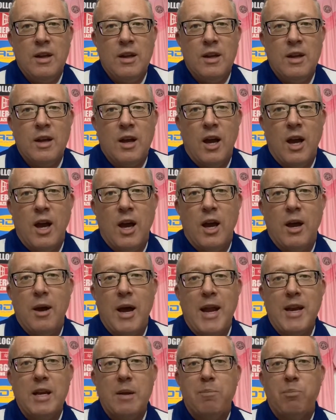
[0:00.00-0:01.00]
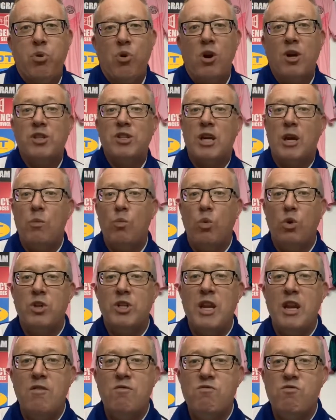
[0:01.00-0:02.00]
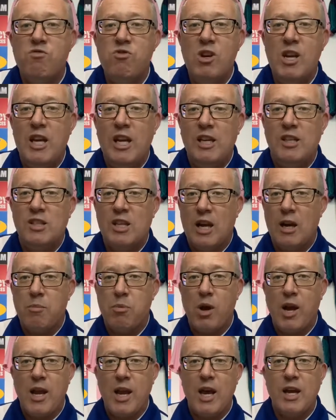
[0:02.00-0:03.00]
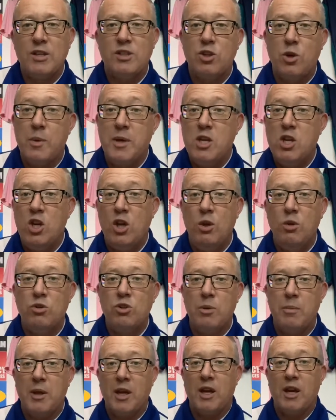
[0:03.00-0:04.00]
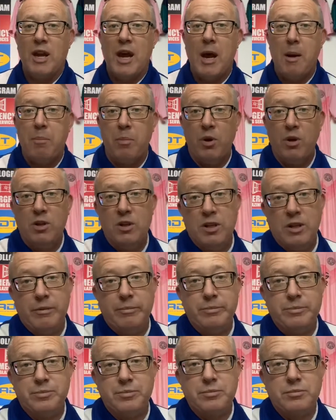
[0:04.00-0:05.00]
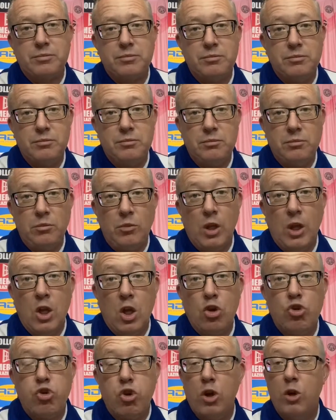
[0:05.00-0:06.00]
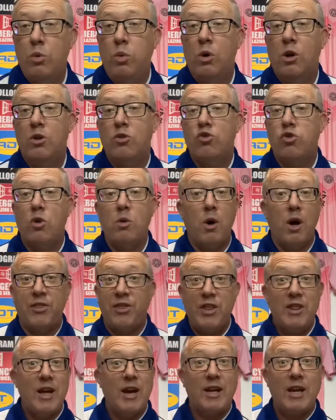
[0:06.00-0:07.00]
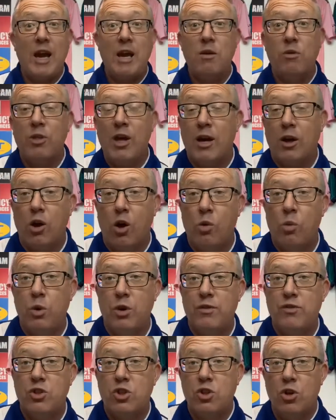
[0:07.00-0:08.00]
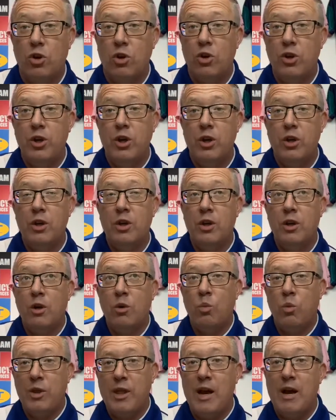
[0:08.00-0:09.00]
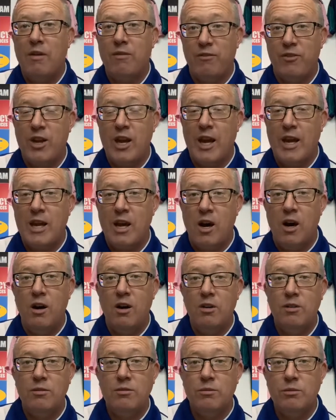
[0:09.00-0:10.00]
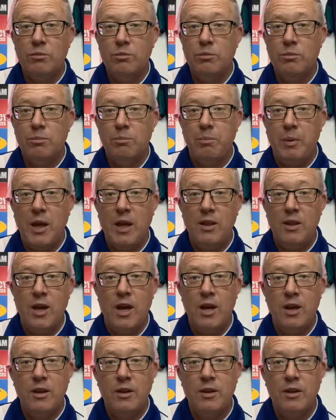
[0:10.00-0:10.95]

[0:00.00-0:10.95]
Andy Price saying Wood didn't really celebrate, so he knew something had happened. True. I think that goal would have stood without VAR being there.